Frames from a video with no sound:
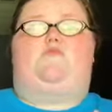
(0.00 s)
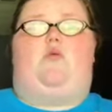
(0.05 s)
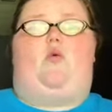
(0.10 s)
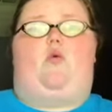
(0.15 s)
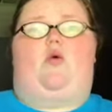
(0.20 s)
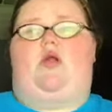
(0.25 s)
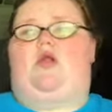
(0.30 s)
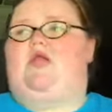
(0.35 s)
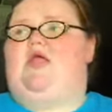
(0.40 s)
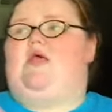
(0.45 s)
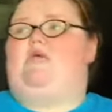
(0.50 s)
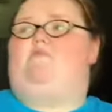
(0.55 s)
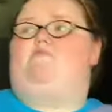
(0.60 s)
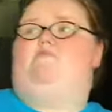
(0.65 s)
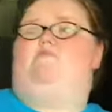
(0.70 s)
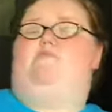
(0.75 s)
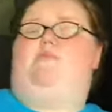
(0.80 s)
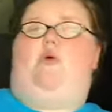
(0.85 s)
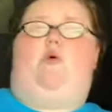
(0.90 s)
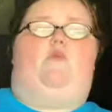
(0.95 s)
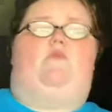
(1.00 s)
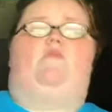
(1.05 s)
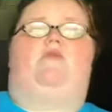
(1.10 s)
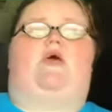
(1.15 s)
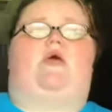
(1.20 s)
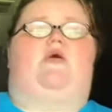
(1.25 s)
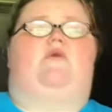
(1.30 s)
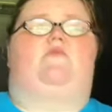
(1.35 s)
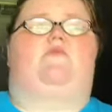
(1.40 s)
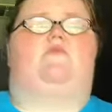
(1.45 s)
porn, boom.
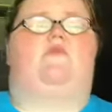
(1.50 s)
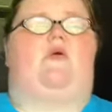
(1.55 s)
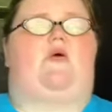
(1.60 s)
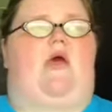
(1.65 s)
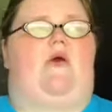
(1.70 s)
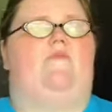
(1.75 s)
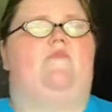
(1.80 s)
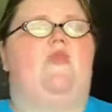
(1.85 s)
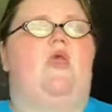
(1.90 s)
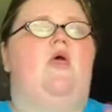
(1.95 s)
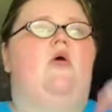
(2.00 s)
Like, okay.